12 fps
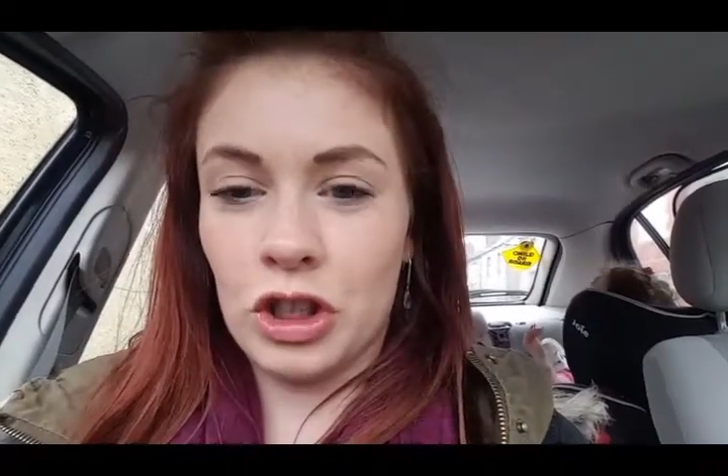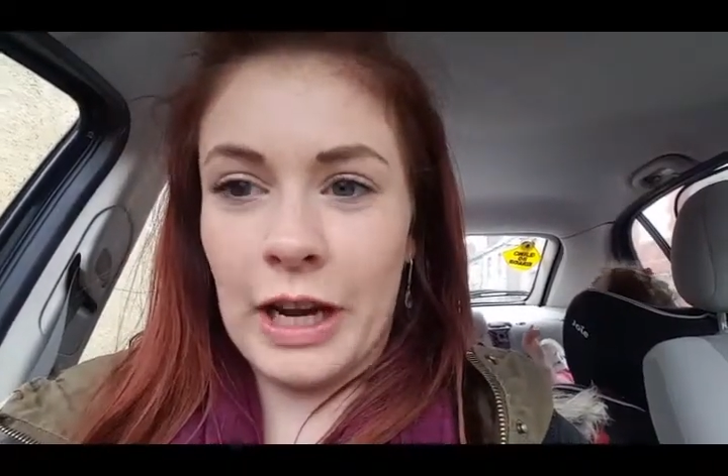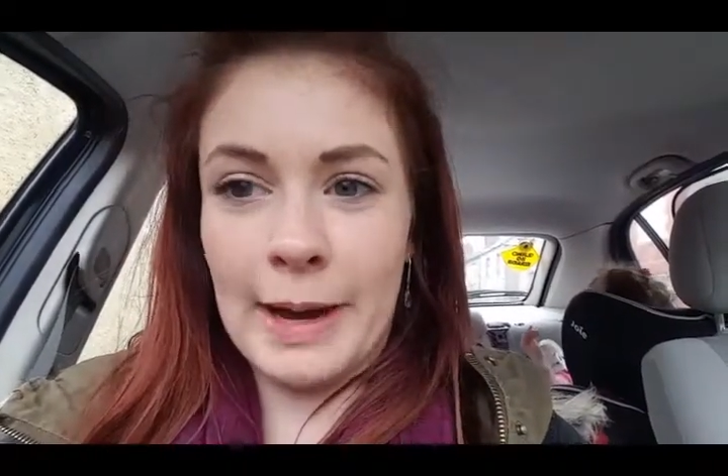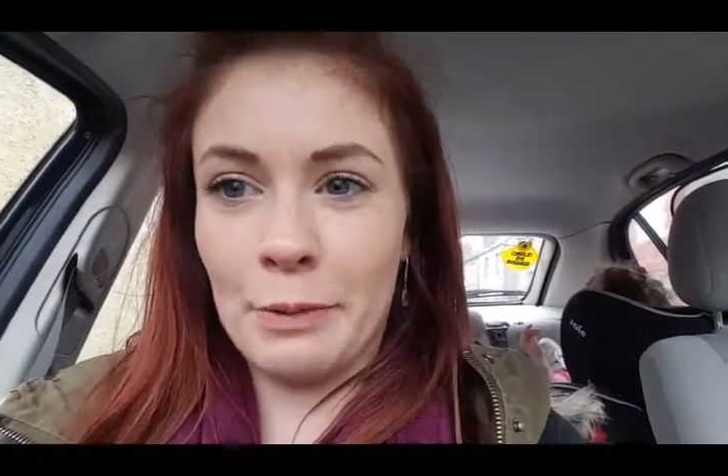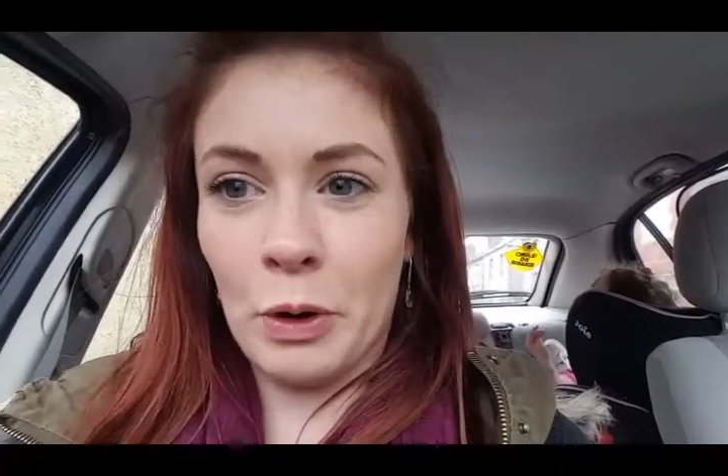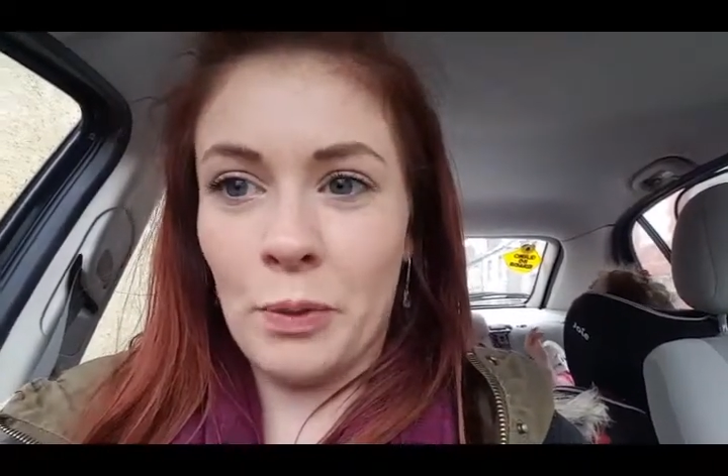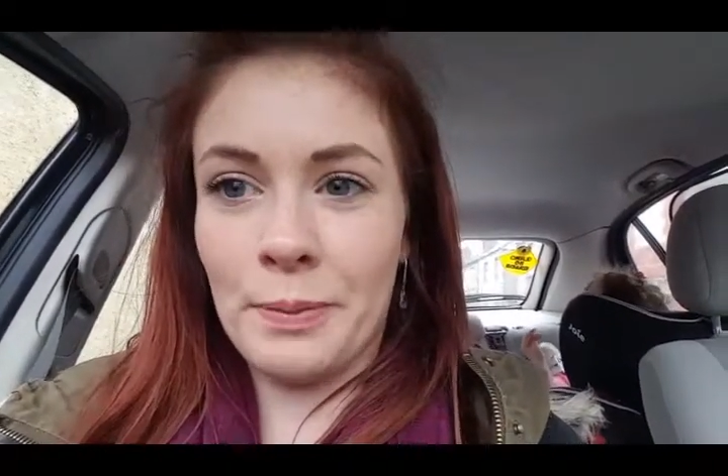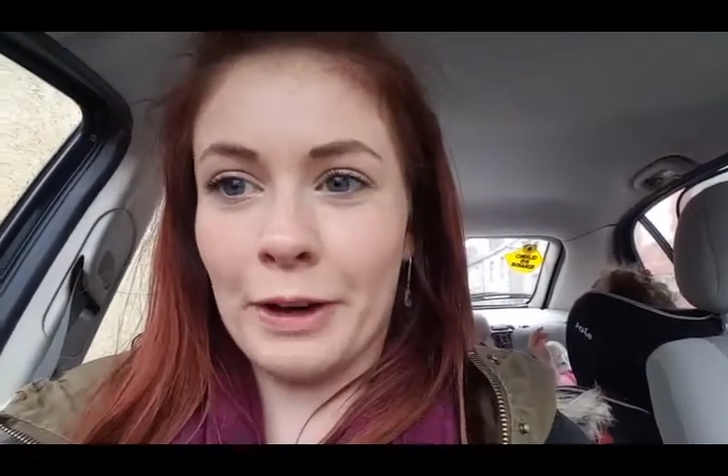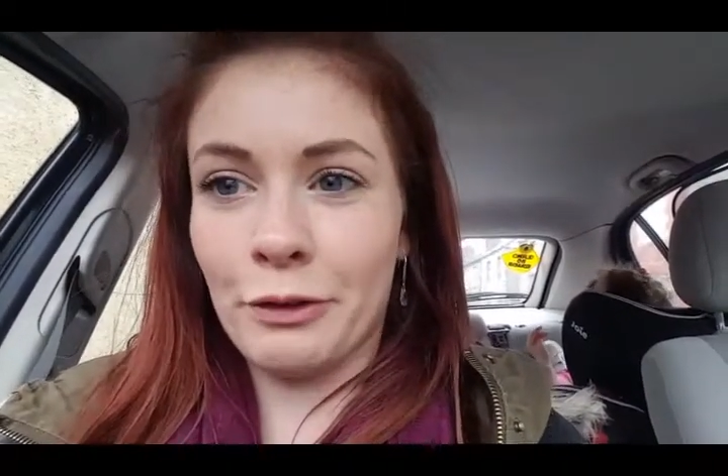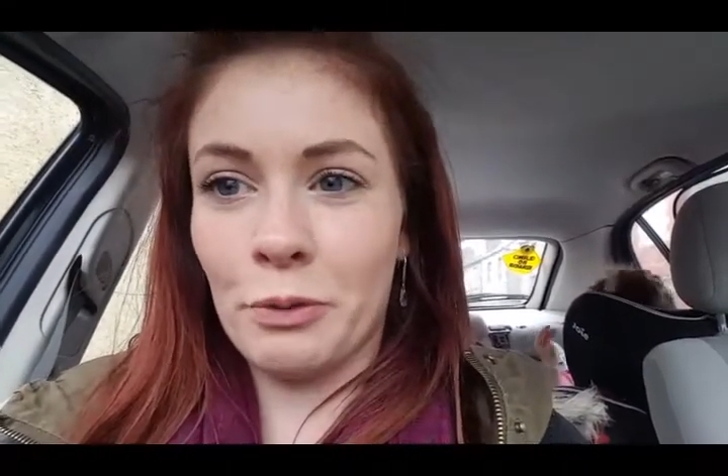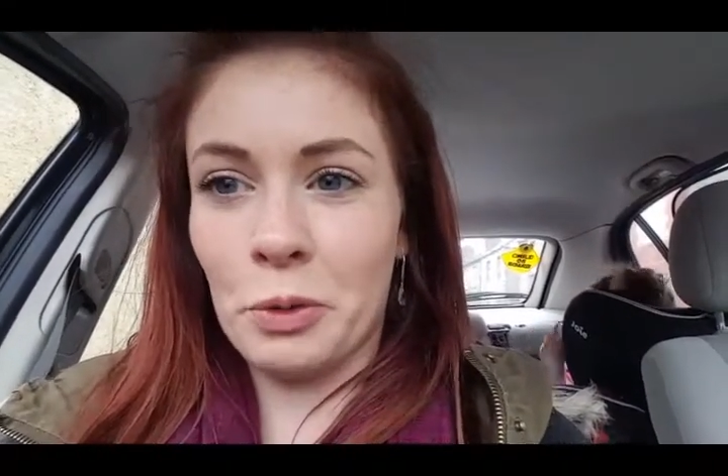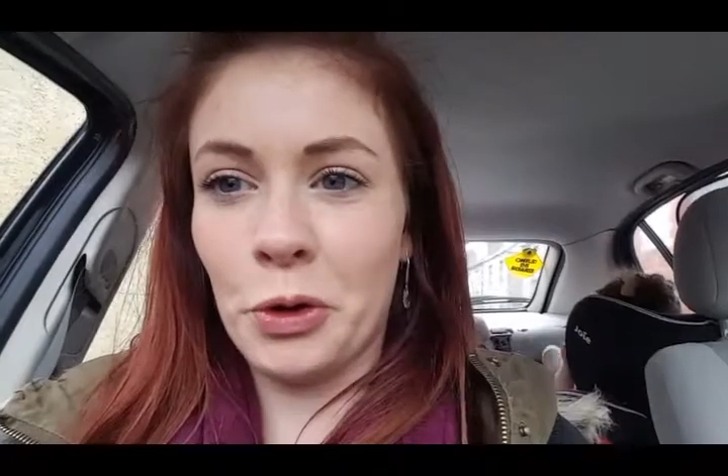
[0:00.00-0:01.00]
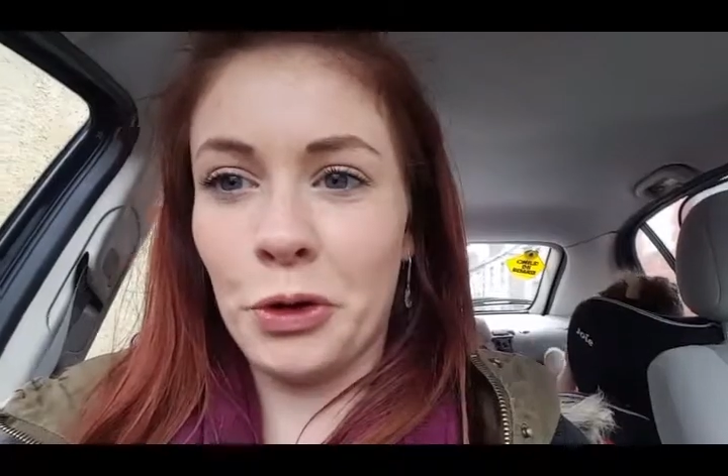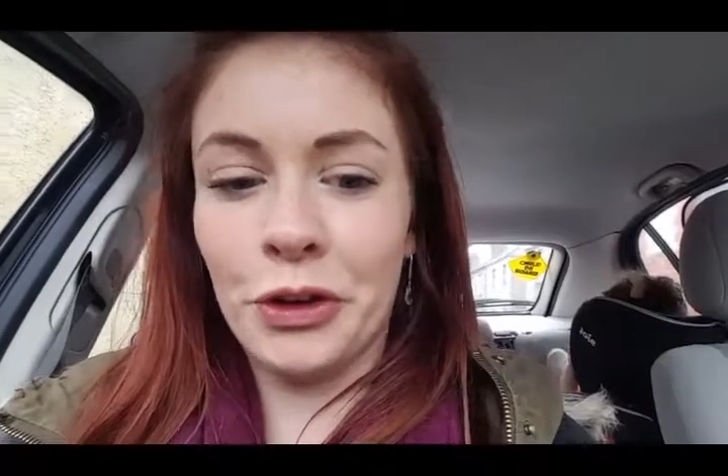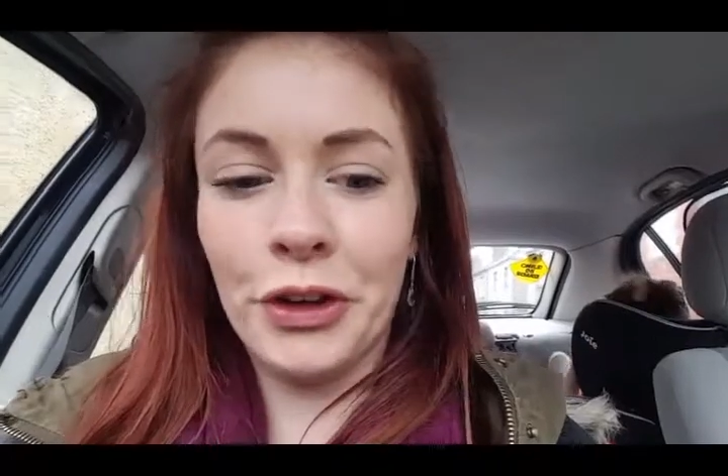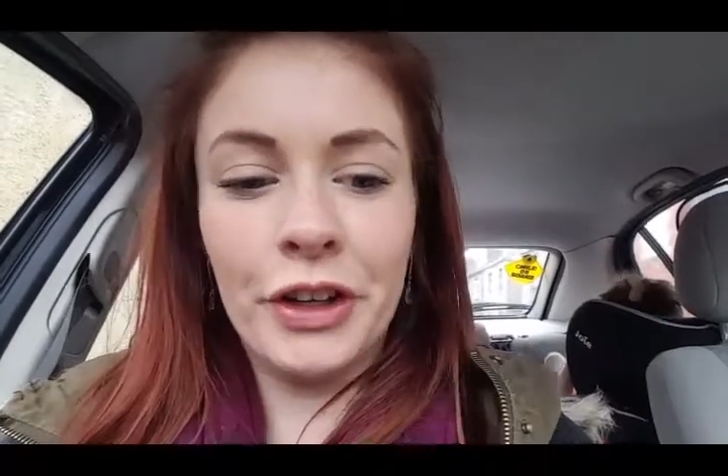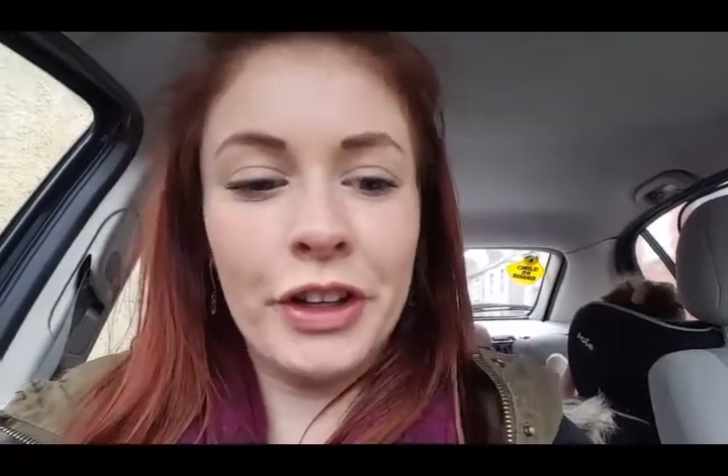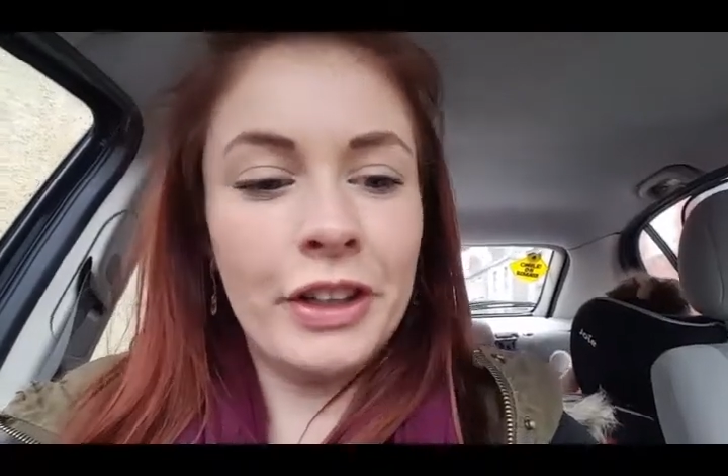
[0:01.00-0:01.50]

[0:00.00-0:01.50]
she kept going back for more.